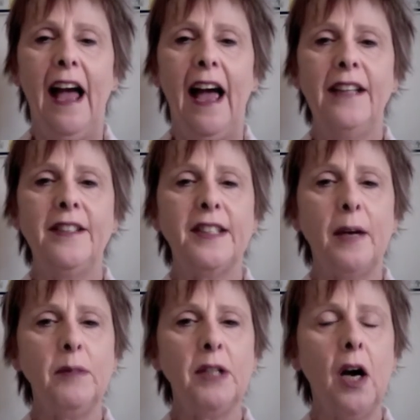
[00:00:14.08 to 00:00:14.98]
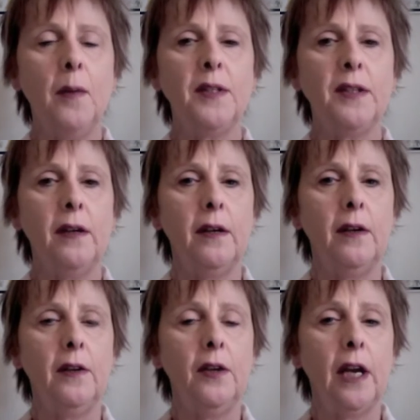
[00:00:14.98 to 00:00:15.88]
And sometimes
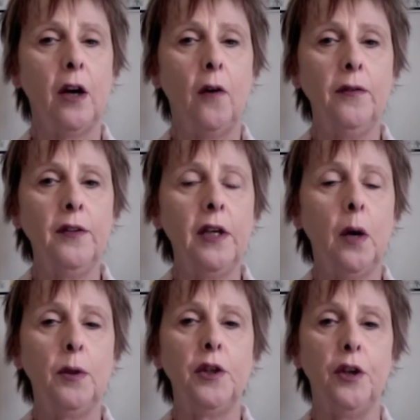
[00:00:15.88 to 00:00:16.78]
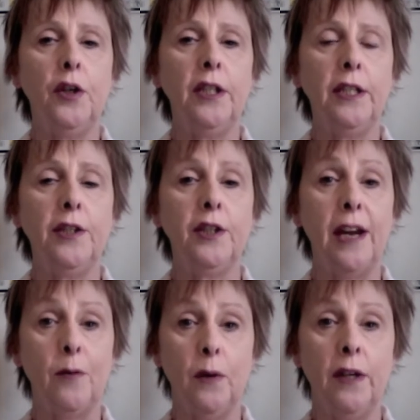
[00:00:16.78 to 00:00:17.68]
you get offered the opportunity to
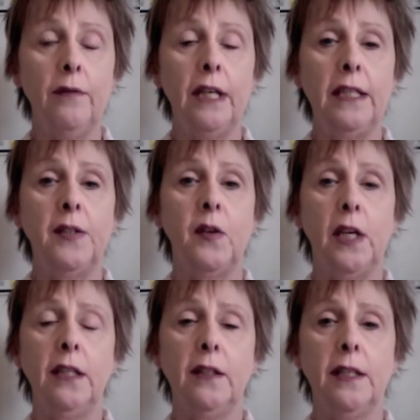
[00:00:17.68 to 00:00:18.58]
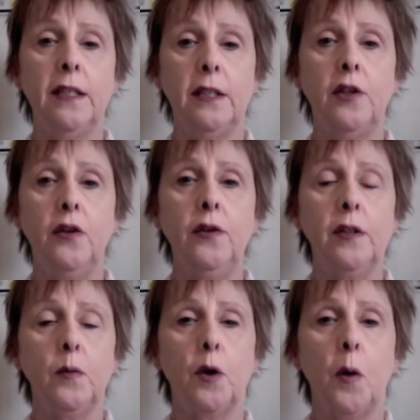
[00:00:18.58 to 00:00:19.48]
get rid of these things, these issues
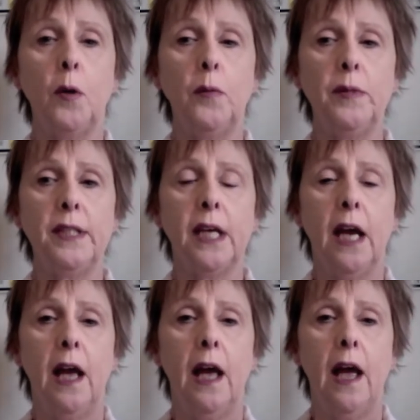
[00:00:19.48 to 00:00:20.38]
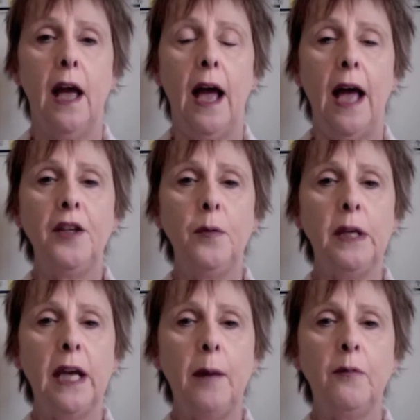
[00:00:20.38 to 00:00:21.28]
and problems, and you
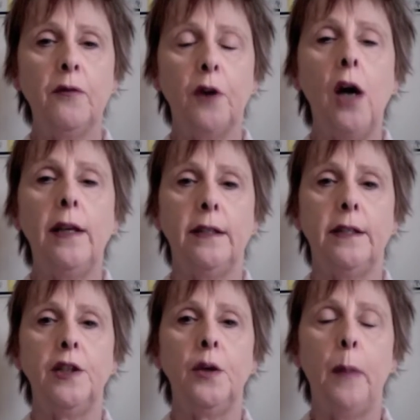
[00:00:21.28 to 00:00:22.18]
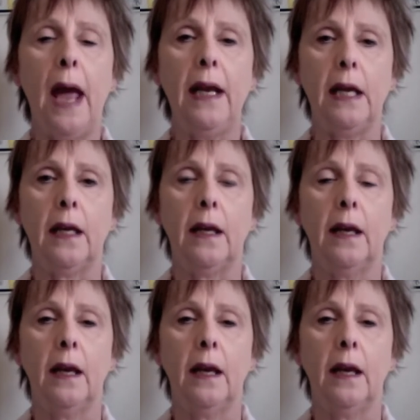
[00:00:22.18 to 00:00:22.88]
become frightened and you panic